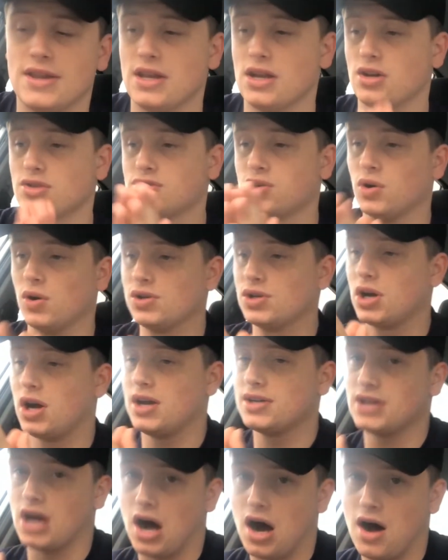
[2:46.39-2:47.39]
and then I'll talk to you
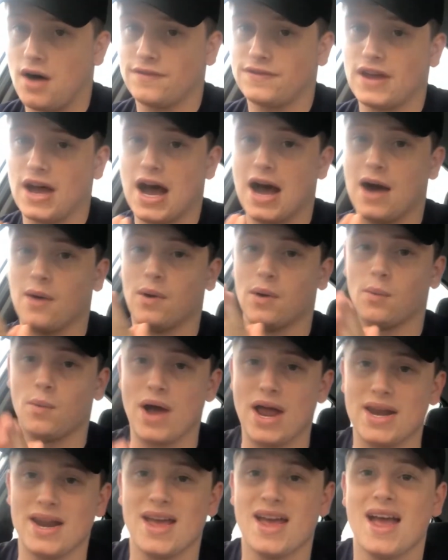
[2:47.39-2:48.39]
guys after how it
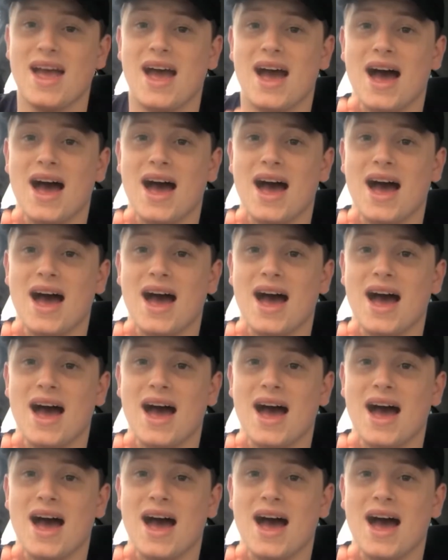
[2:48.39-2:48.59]
went.